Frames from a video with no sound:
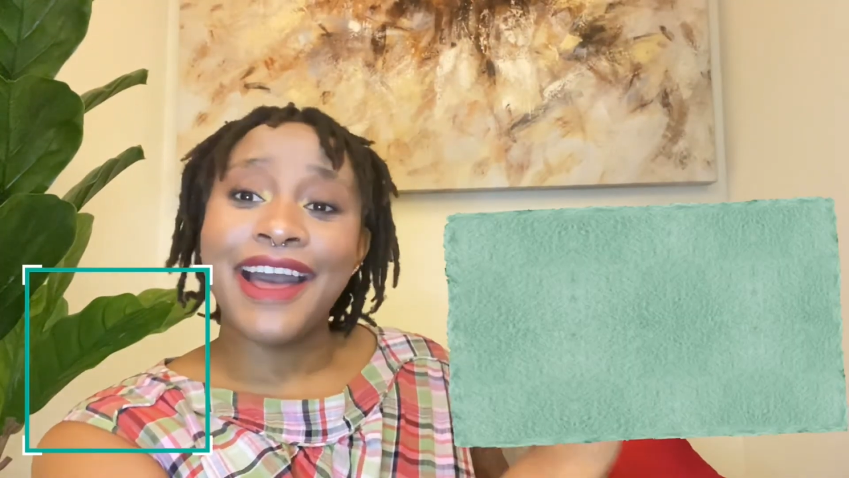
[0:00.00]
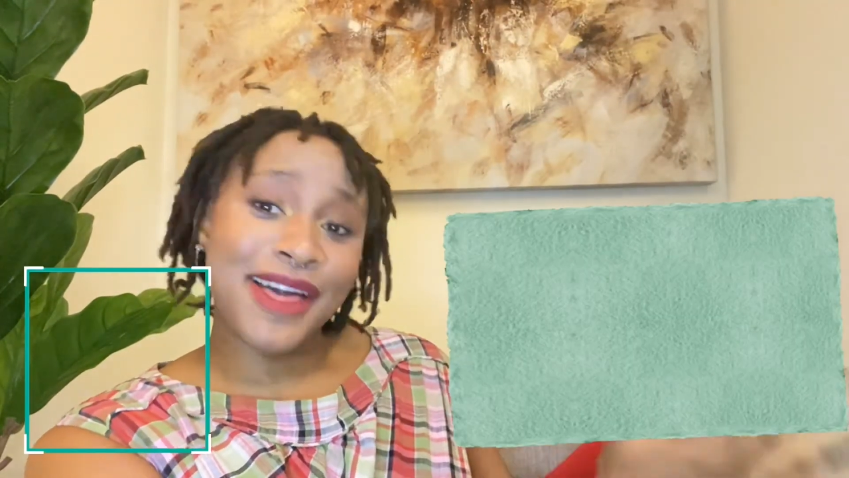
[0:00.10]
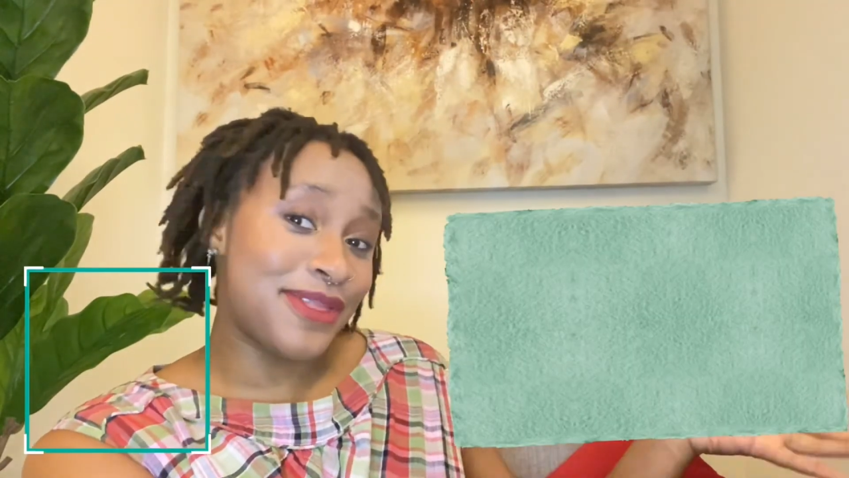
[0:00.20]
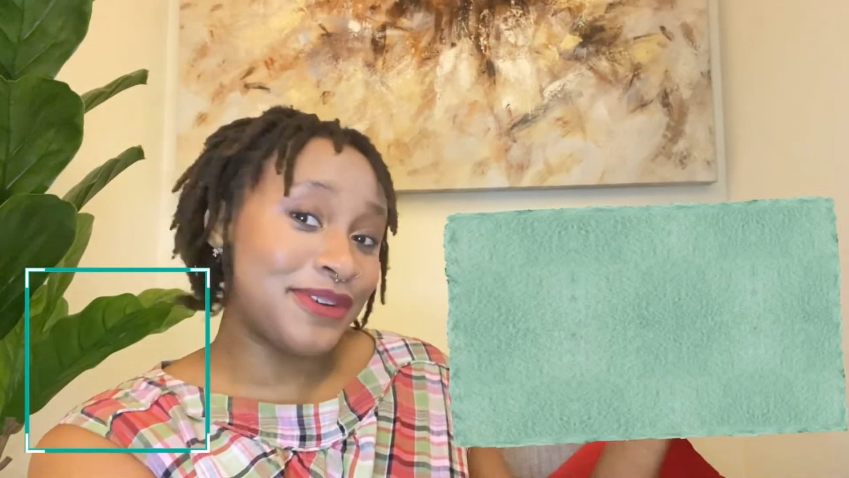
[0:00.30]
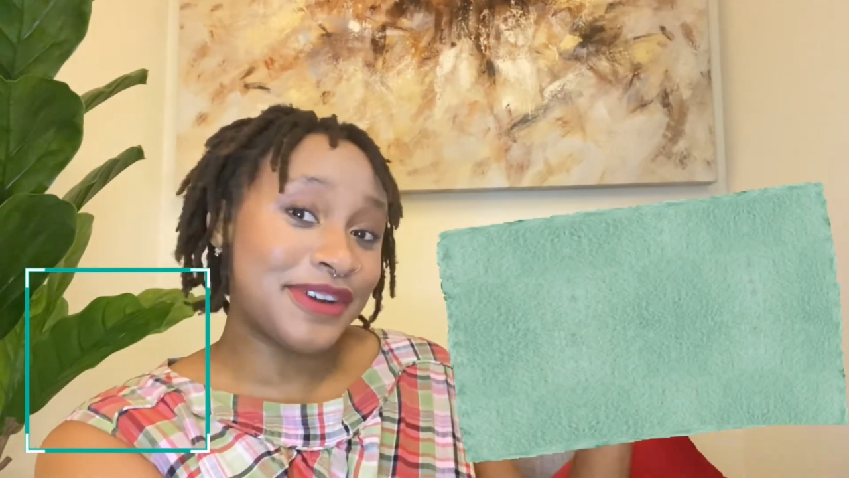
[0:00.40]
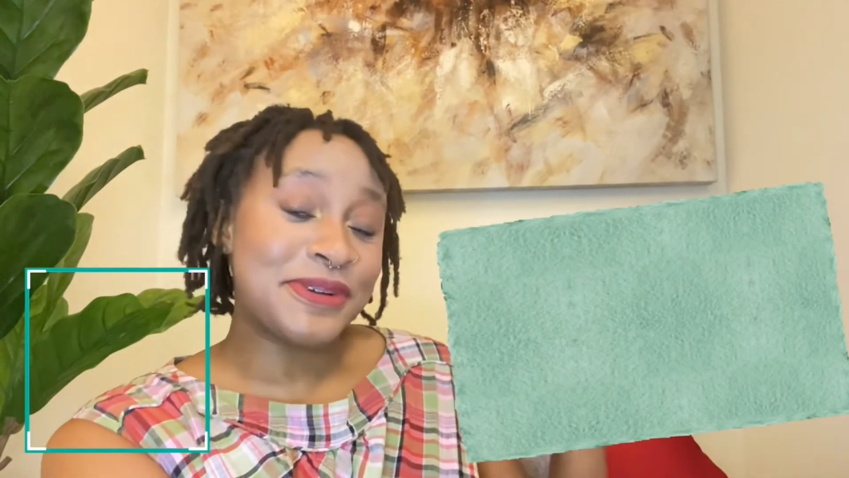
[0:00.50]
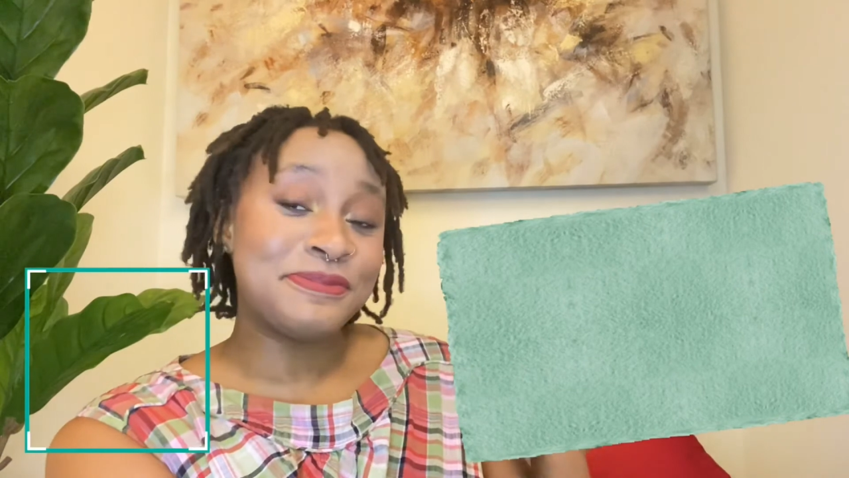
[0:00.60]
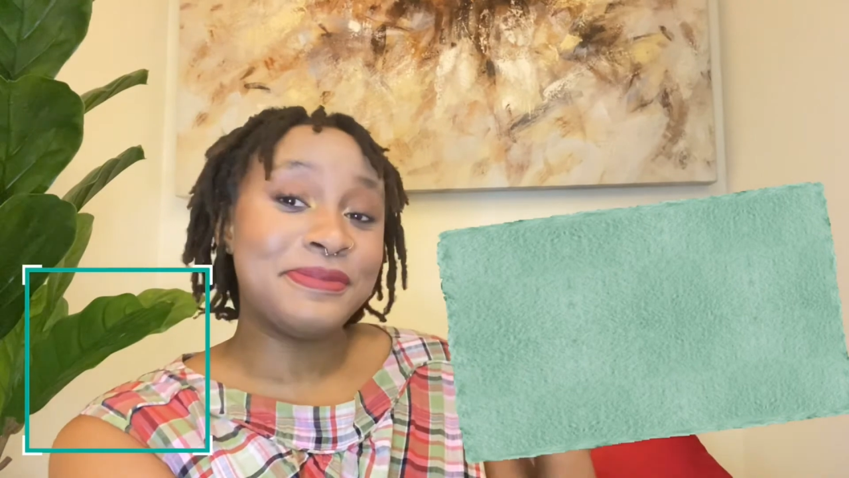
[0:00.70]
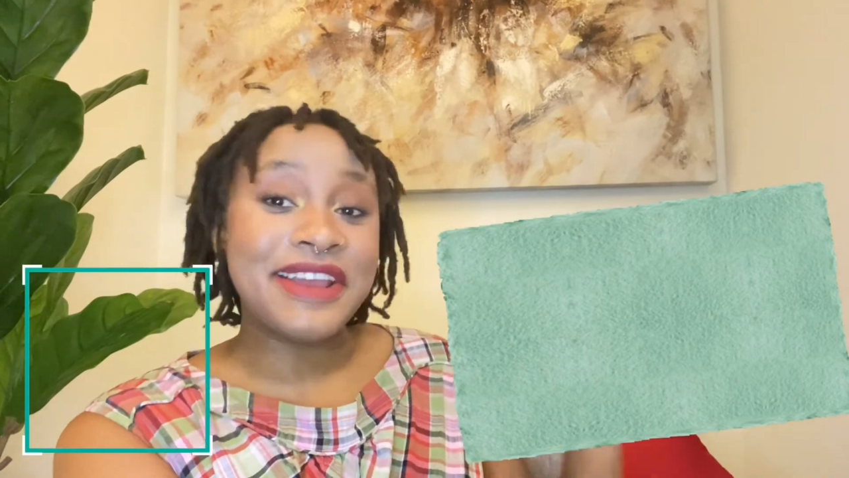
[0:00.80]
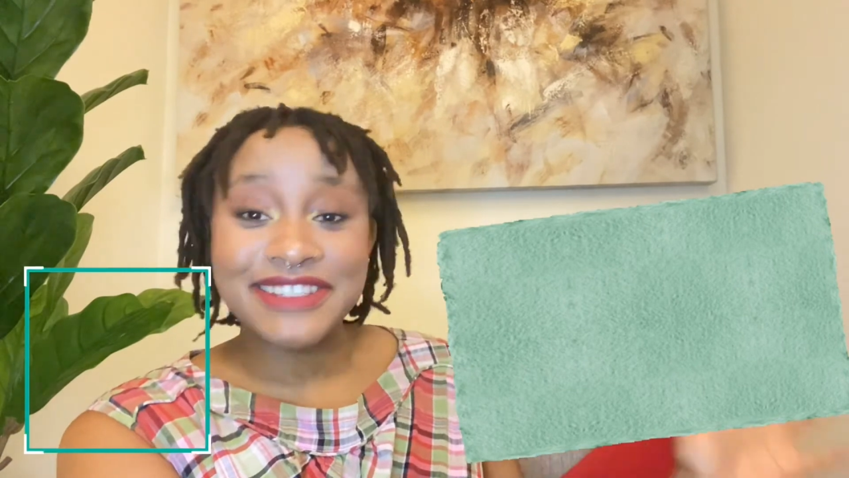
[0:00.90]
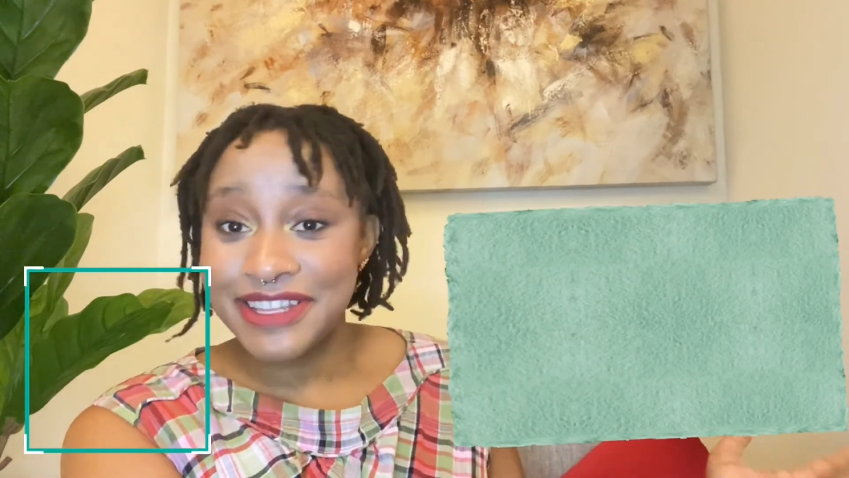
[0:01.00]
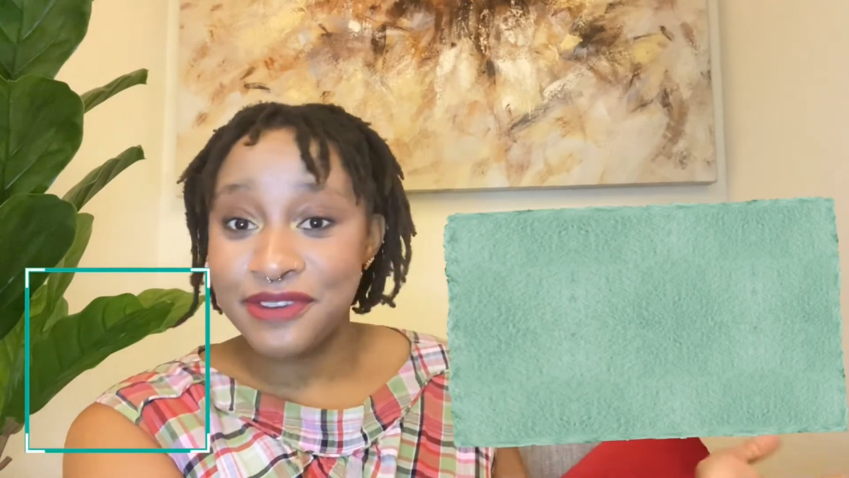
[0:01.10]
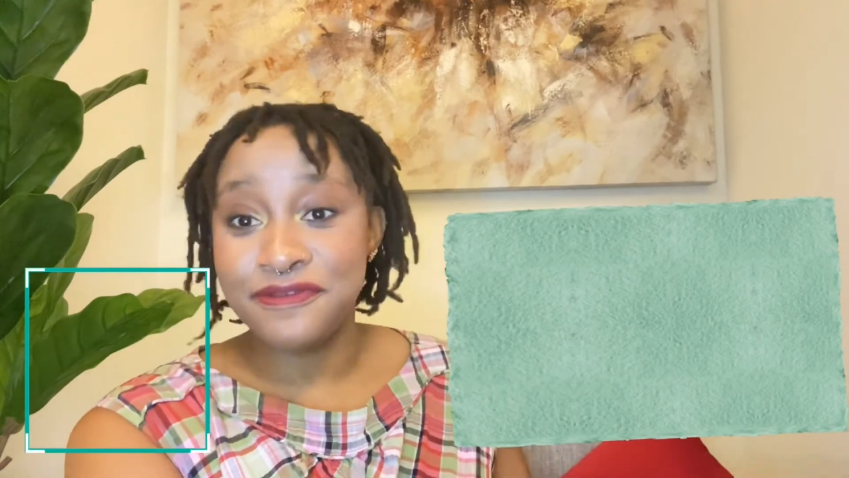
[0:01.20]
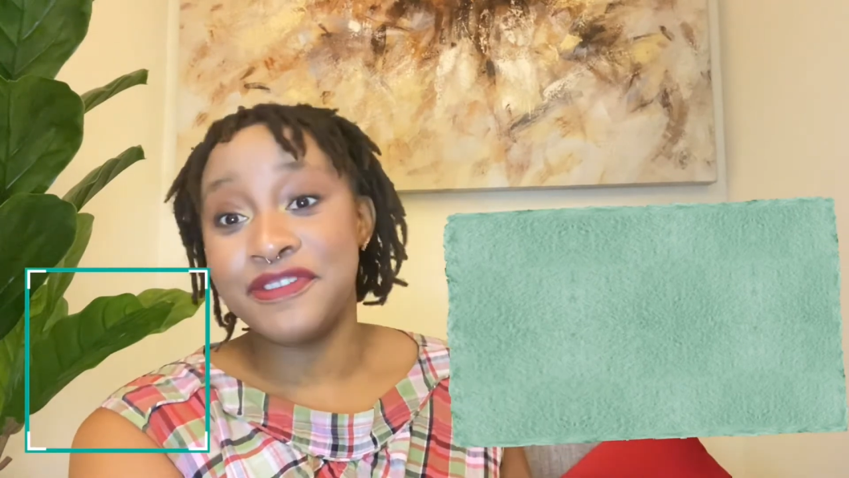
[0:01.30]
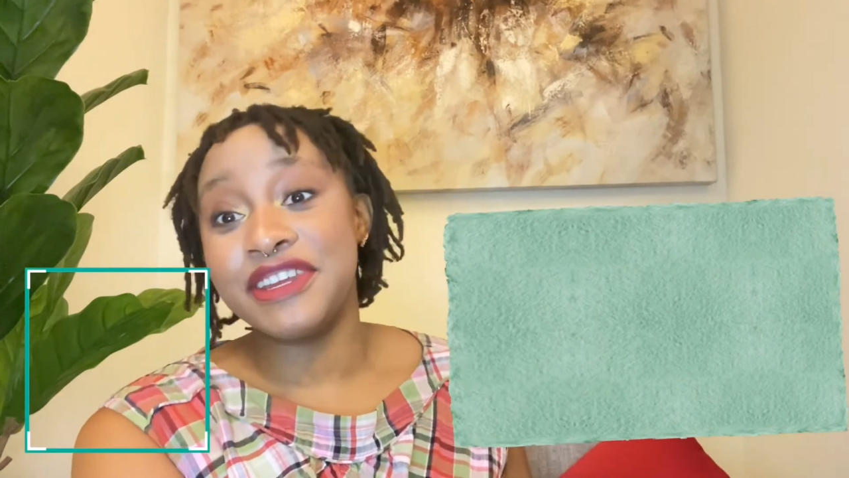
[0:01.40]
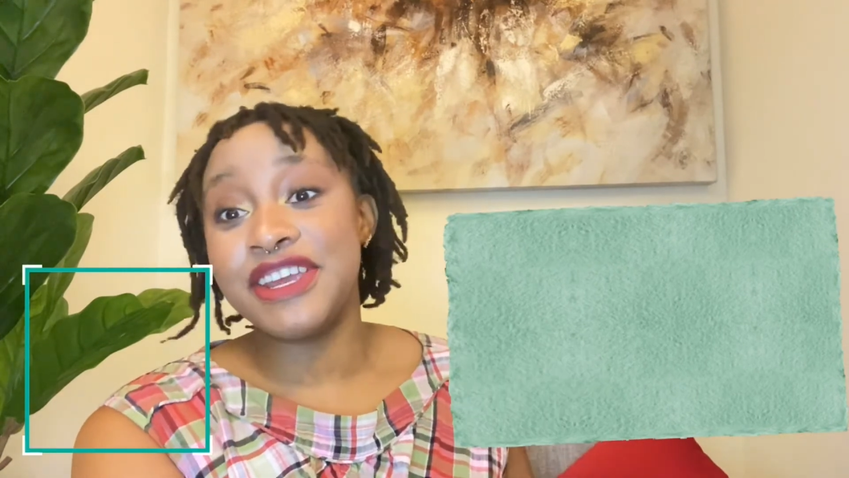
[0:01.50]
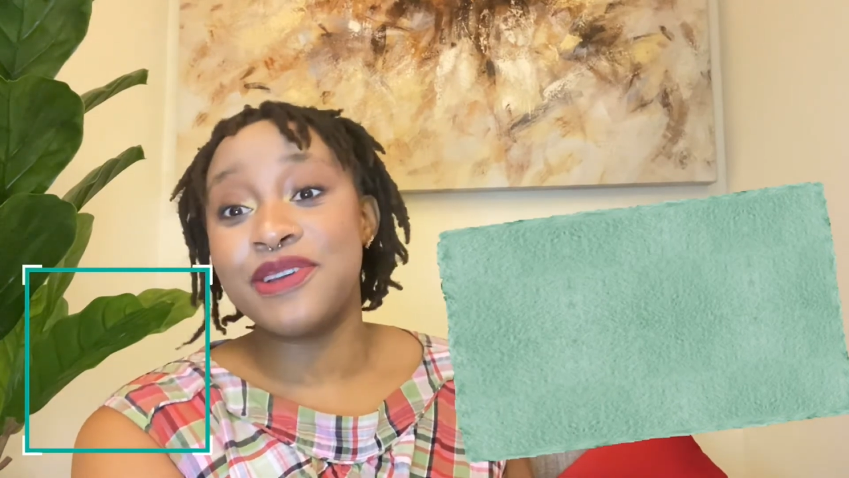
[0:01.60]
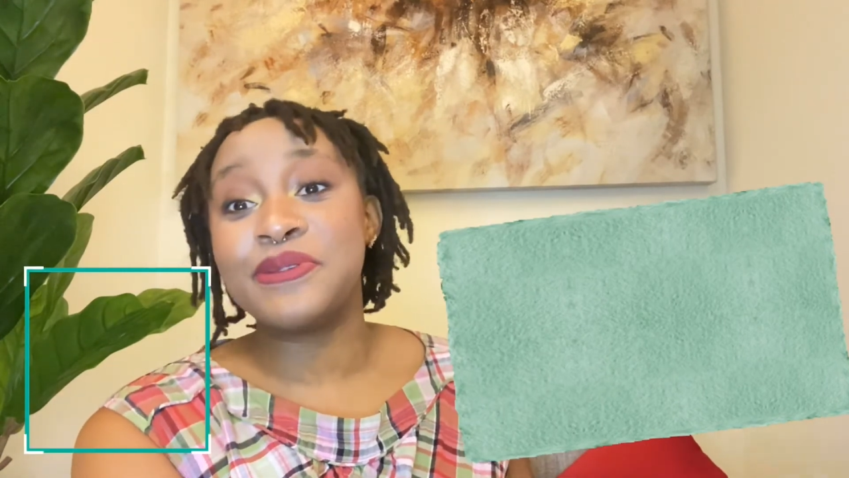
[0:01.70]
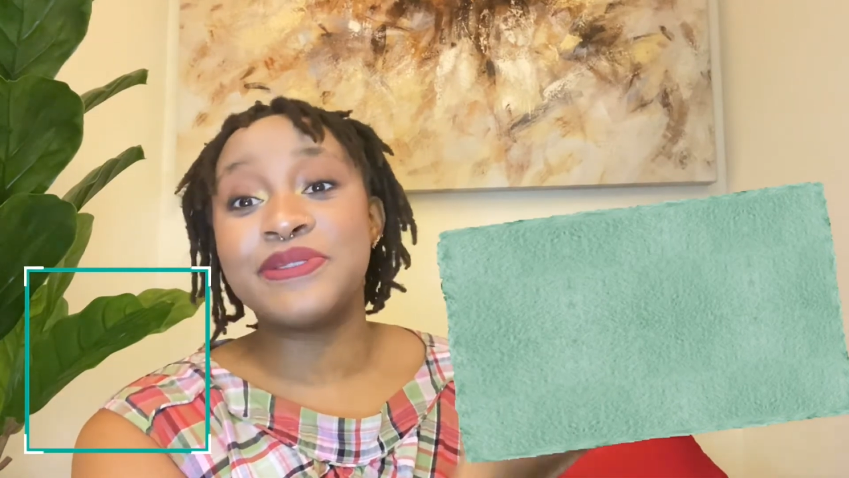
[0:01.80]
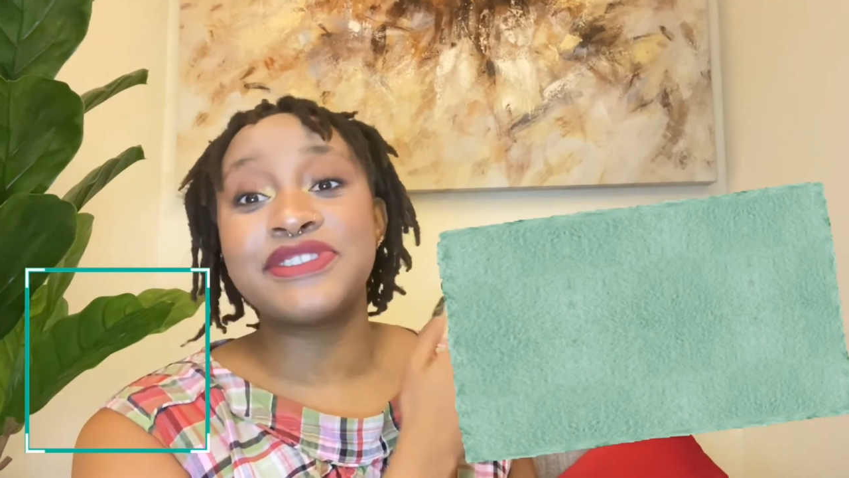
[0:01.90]
other amazing
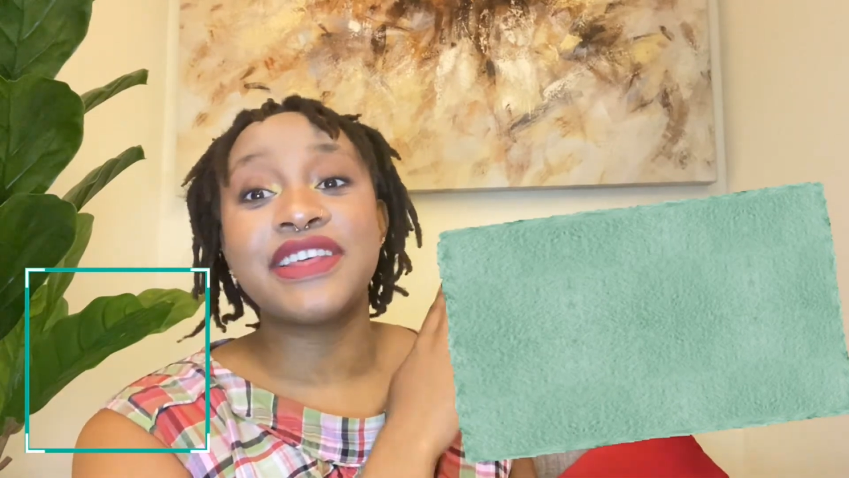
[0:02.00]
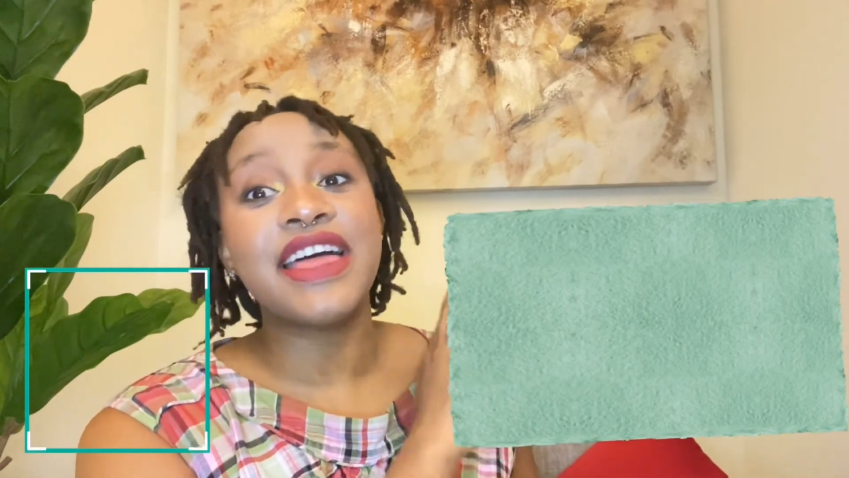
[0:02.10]
videos